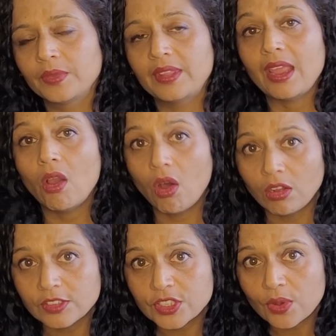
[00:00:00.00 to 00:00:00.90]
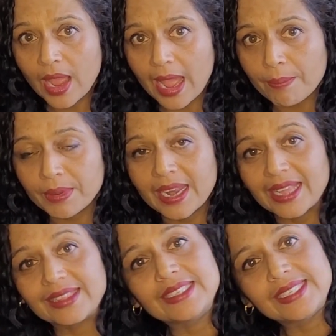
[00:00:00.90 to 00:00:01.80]
They also happen
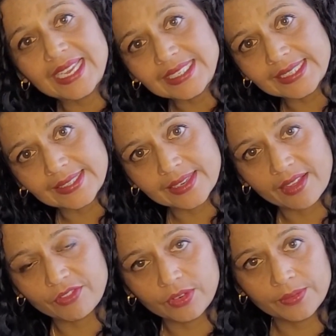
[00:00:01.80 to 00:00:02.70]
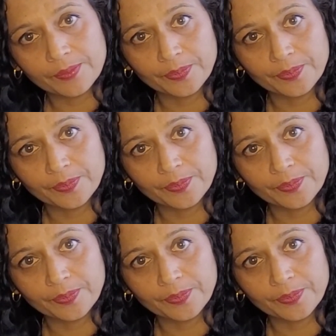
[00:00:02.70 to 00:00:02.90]
at the sentence level.